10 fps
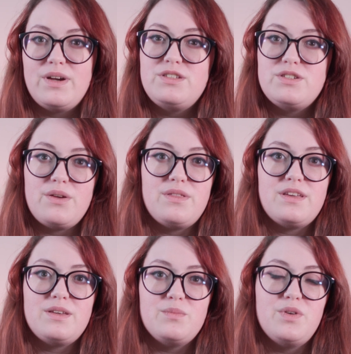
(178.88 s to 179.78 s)
I don't
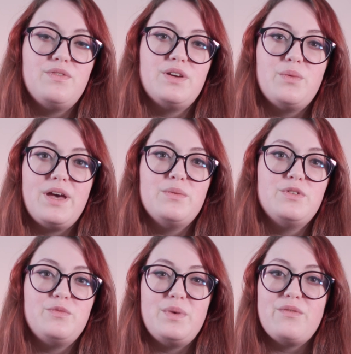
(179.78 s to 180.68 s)
think moving away
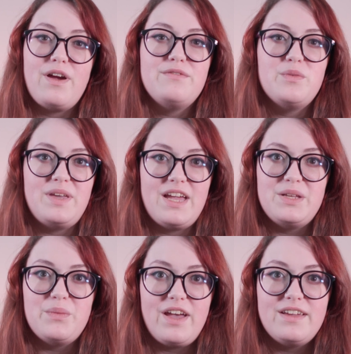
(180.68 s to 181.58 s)
would have been right for me
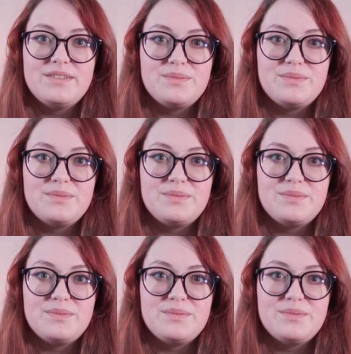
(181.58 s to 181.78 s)
anyway.